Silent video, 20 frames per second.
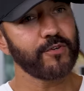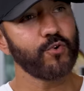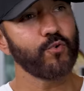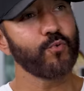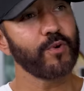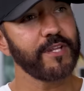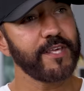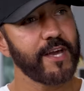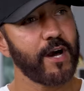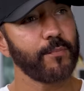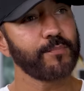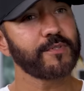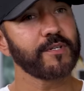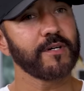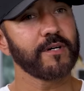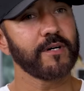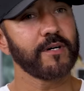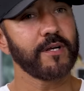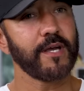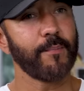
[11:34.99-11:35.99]
who really helped
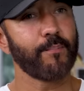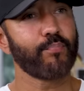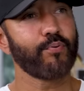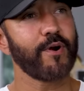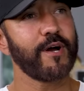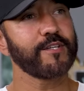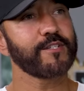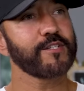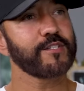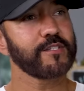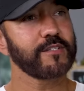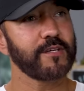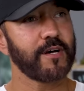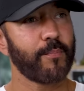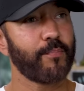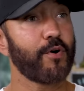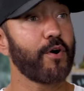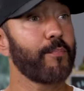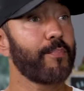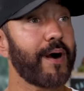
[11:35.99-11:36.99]
to impress
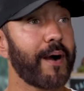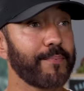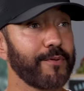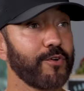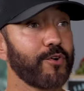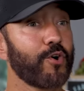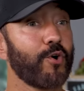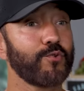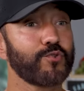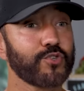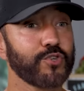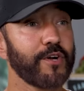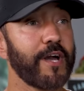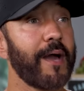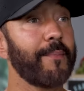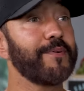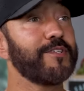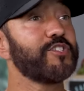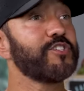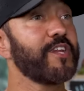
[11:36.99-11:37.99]
upon popular culture
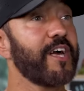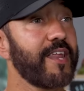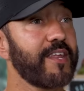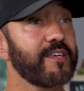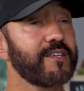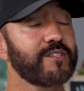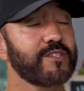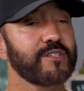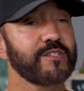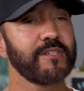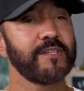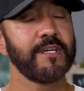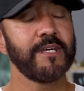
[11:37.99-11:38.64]
epigenetics,